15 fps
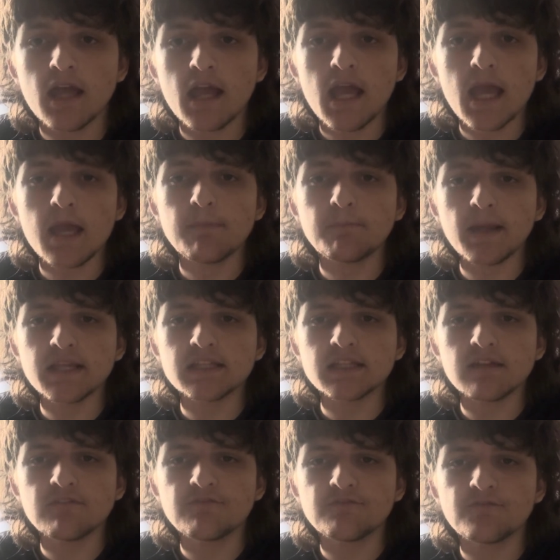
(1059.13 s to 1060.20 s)
he's
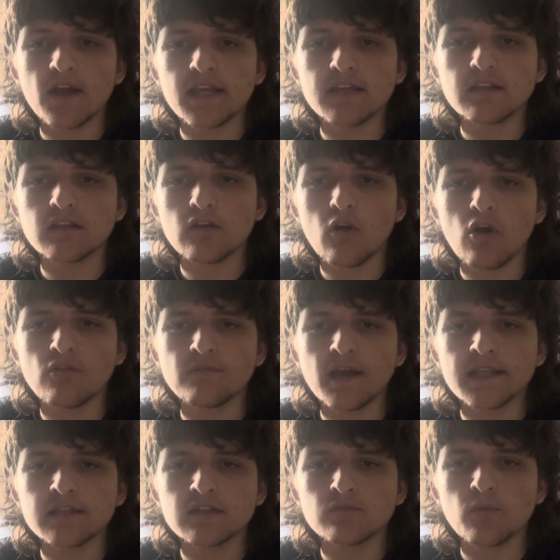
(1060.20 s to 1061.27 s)
busy fighting
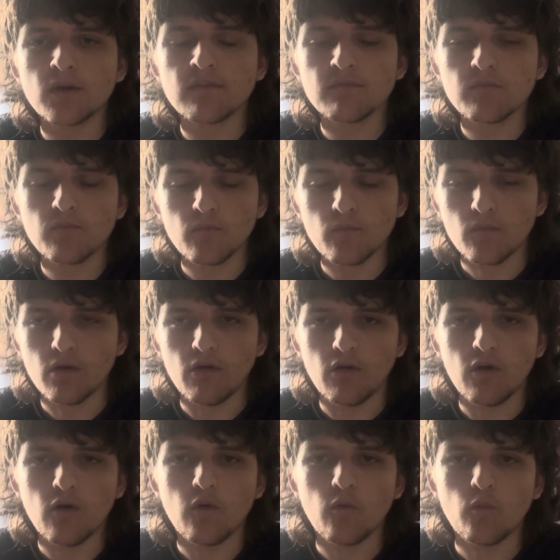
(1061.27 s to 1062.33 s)
already with
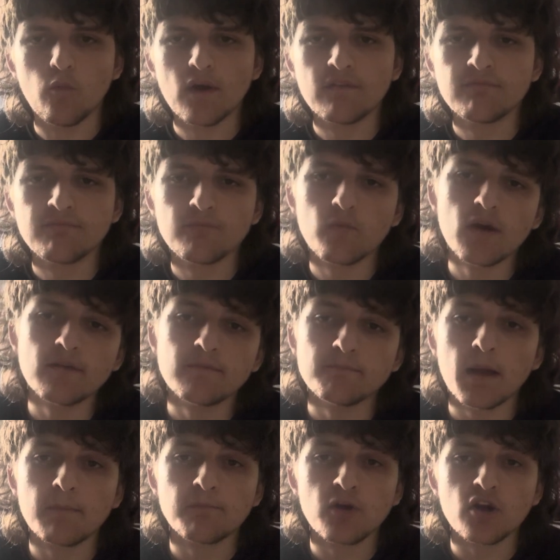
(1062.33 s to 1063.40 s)

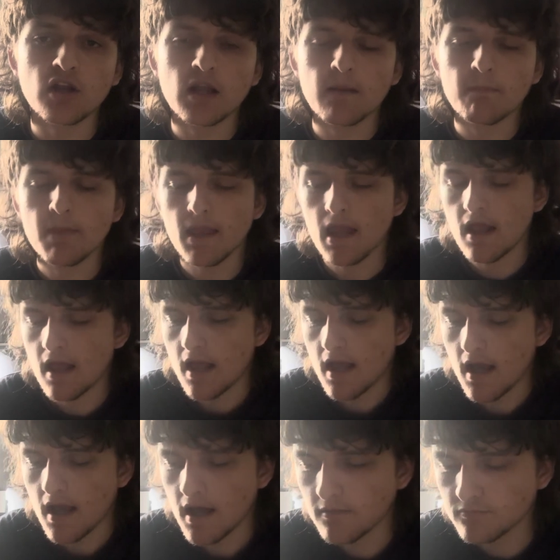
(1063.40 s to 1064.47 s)
my book,
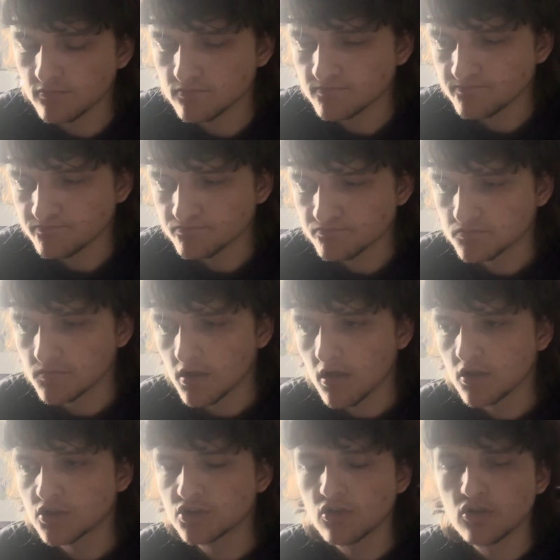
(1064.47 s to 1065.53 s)
and
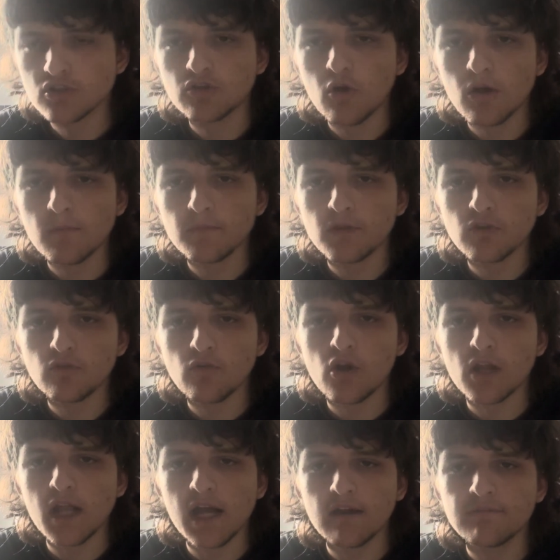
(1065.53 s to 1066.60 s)
Stu Storm and
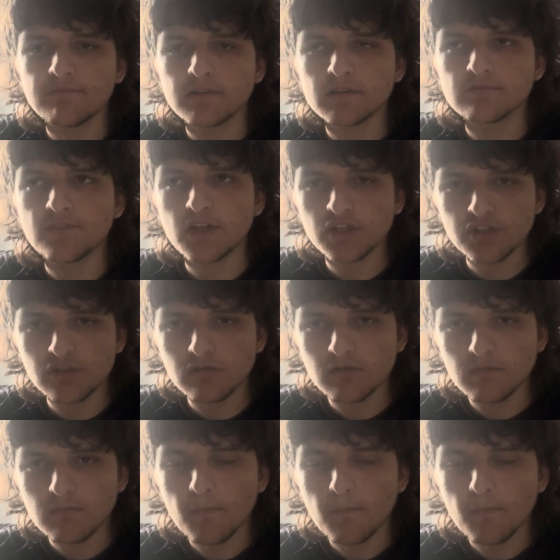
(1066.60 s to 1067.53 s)
Warcraft and Vision,